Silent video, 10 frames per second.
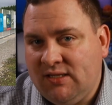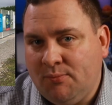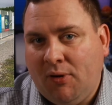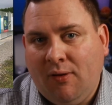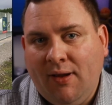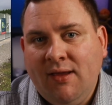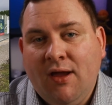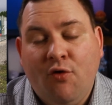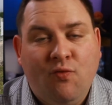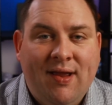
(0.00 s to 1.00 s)
supply
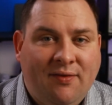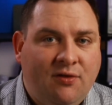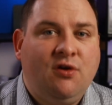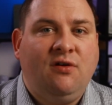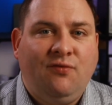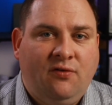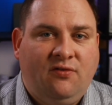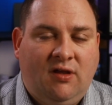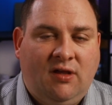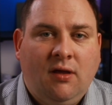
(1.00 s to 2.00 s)
around the
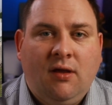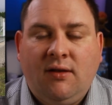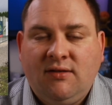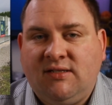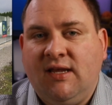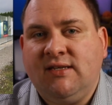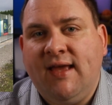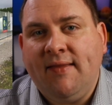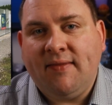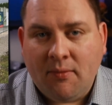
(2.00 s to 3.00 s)
university to test
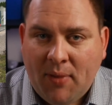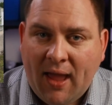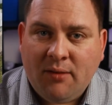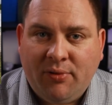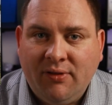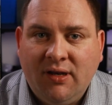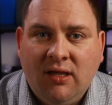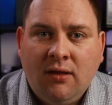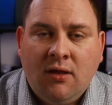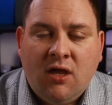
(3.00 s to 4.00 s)
out
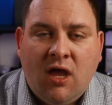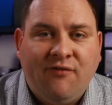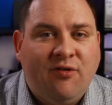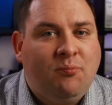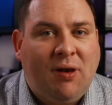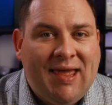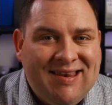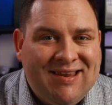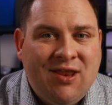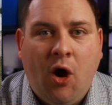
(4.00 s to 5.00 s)
compatibility of a
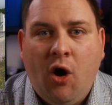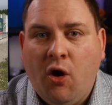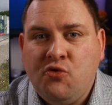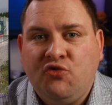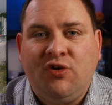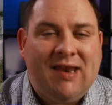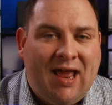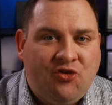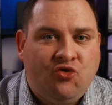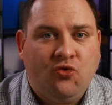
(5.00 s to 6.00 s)
blended hydrogen and
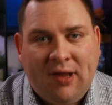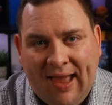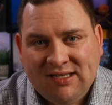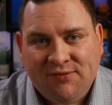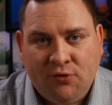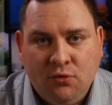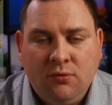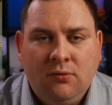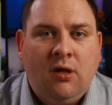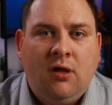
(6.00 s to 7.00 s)
natural gas
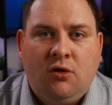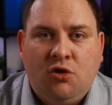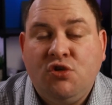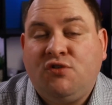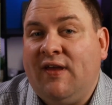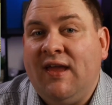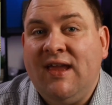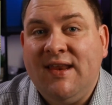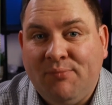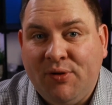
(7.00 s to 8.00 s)
fuel used for
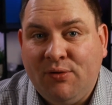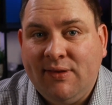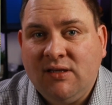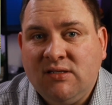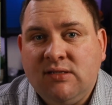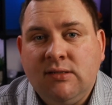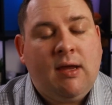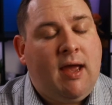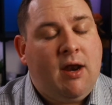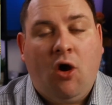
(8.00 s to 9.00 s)
heating buildings
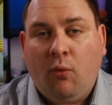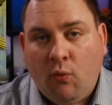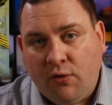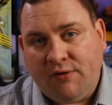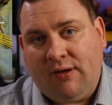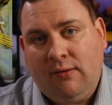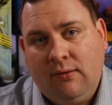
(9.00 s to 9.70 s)
and hot water.